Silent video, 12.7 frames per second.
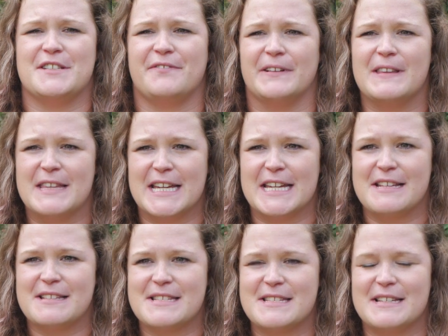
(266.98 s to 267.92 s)
different
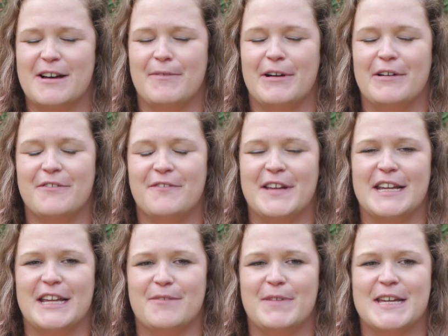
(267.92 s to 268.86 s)
things about
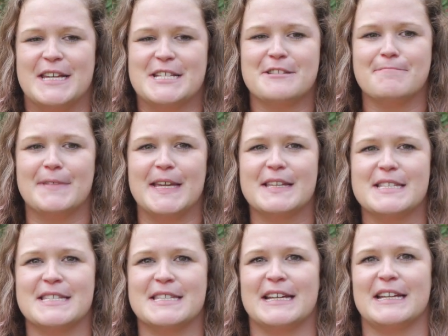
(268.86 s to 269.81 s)
feeding pigs
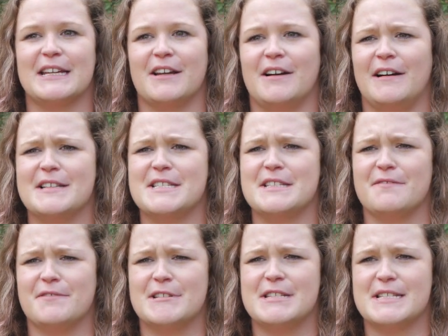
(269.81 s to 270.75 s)
meat, that it can cause
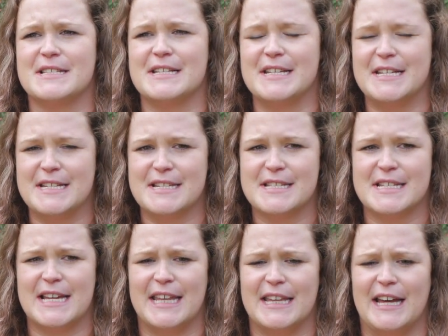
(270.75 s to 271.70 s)
different
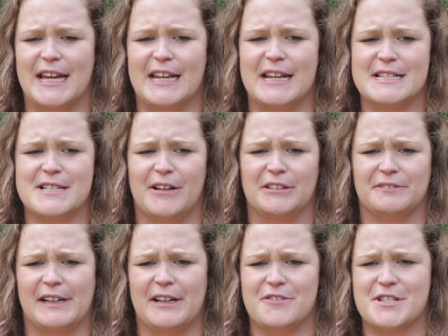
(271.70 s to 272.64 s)
disease and that it's all
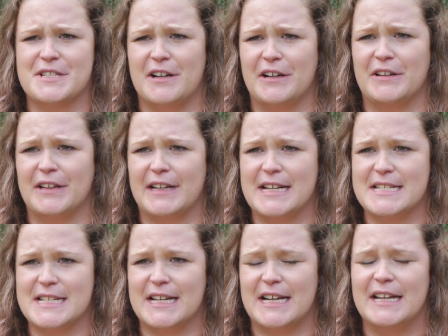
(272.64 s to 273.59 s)
around just not a good
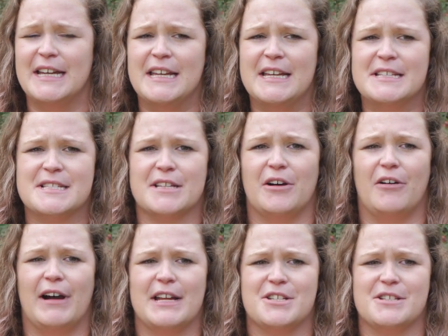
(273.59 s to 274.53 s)
idea.
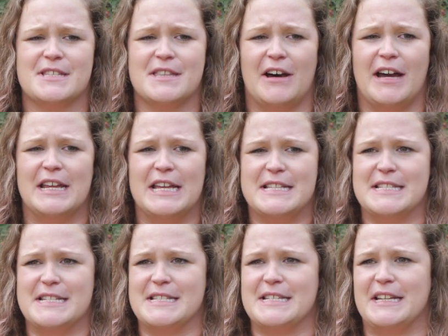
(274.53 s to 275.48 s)
So I just thought
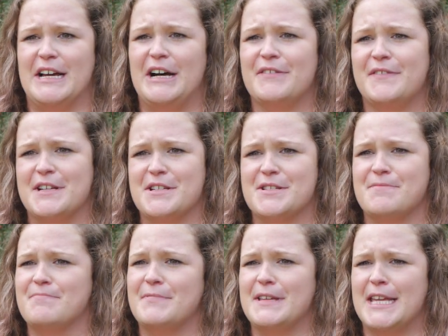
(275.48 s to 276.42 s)
it's easy enough. I just
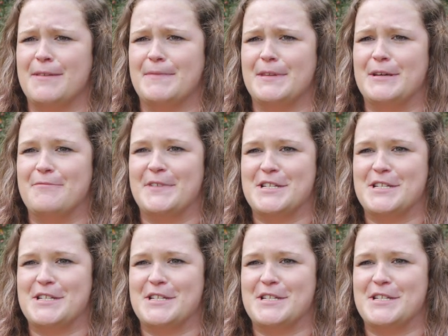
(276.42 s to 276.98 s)
keep them